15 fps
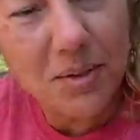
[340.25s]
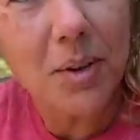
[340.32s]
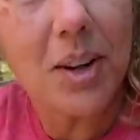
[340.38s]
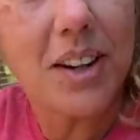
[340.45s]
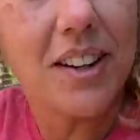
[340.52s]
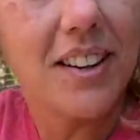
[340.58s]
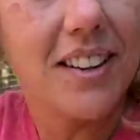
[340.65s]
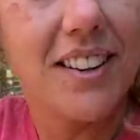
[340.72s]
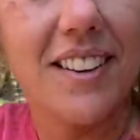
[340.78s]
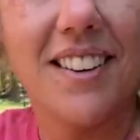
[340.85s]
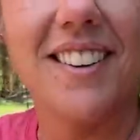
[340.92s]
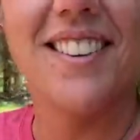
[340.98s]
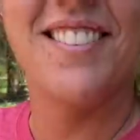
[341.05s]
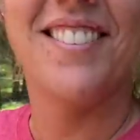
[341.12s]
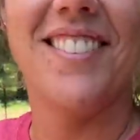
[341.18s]
one.
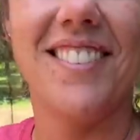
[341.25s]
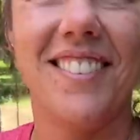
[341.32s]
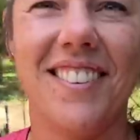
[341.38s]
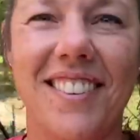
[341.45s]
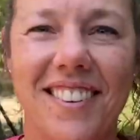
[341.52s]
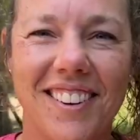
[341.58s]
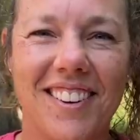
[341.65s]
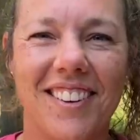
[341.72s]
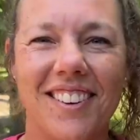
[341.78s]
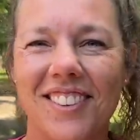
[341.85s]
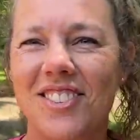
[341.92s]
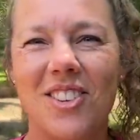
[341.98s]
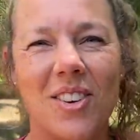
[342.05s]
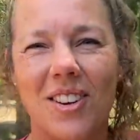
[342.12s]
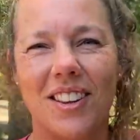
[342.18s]
I'll
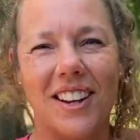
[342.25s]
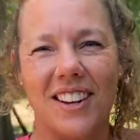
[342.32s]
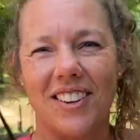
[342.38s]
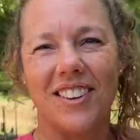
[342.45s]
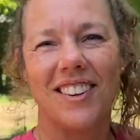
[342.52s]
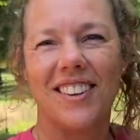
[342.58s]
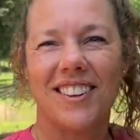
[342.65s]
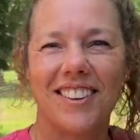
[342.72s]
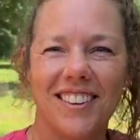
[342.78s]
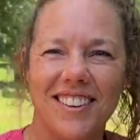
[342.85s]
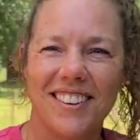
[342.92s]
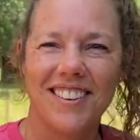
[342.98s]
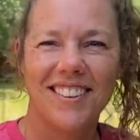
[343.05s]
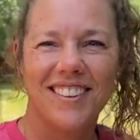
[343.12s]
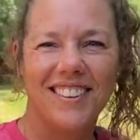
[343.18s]
show it later.
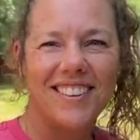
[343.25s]
When?